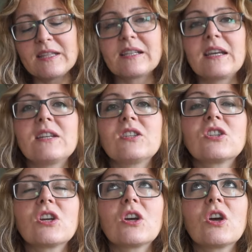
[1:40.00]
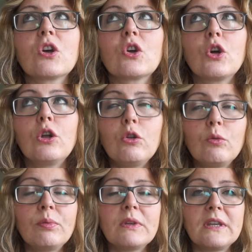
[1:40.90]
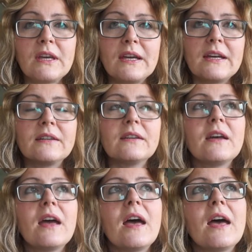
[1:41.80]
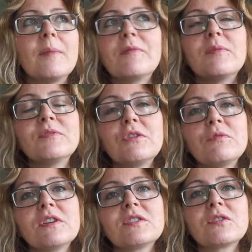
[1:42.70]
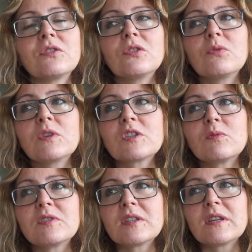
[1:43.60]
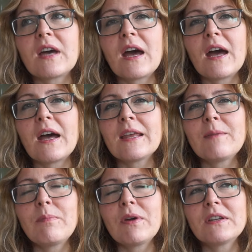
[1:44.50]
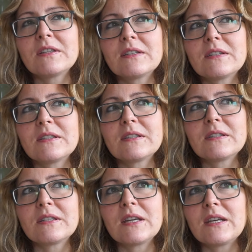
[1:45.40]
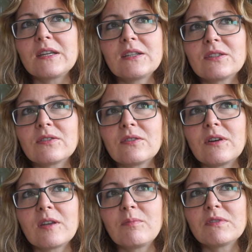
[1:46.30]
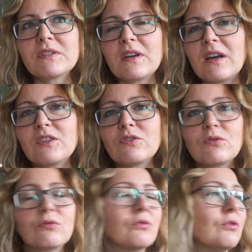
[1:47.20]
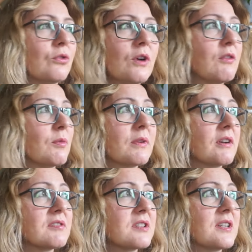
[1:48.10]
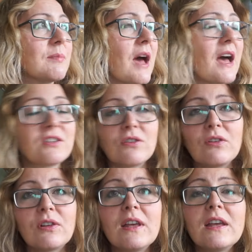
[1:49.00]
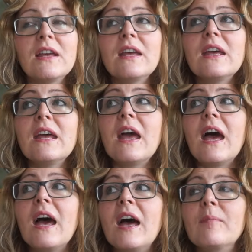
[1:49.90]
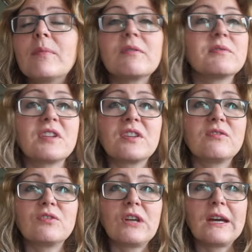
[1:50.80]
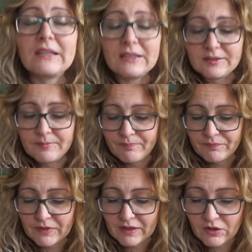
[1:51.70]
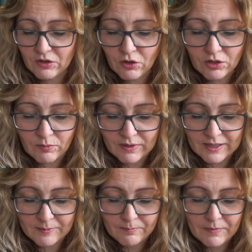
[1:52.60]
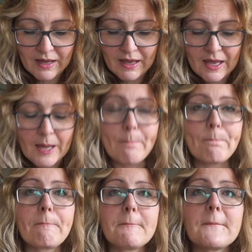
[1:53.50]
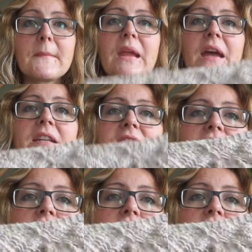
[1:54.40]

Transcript: the Stitch club yarn um, from two years ago, which was the Ipertise, or Ipertise, I don't know how we pronounce the name at all, um, but it was a Titan colourway. Um, And it's this